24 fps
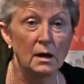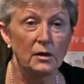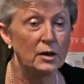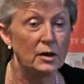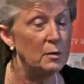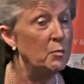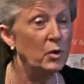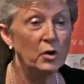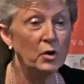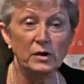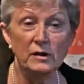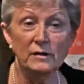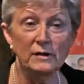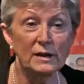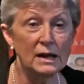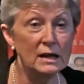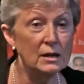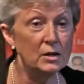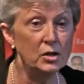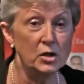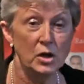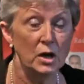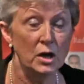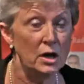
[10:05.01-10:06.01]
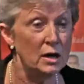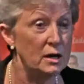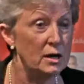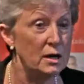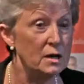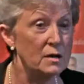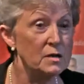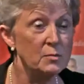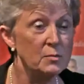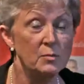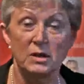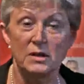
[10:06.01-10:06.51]
The modern-day
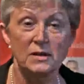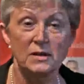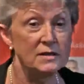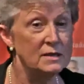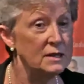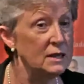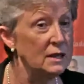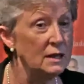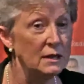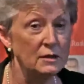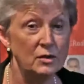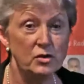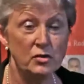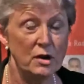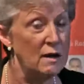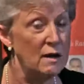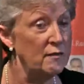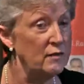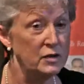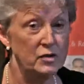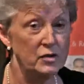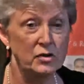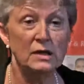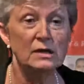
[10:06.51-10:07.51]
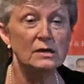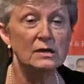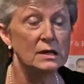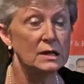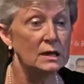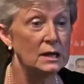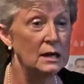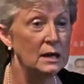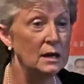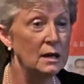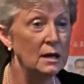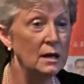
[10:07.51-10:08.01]
Turners will still travel to
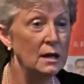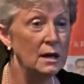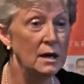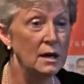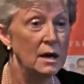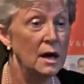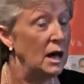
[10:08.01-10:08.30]
Italy,